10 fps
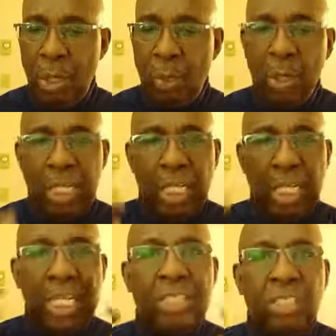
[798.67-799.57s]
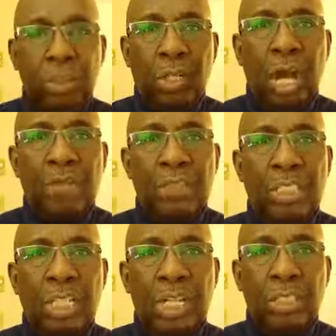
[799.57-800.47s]
we listen to
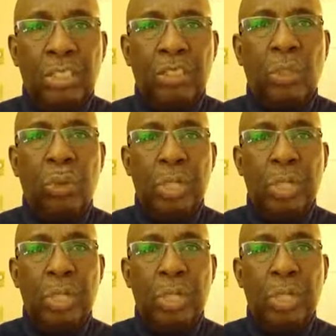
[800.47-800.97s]
conversations or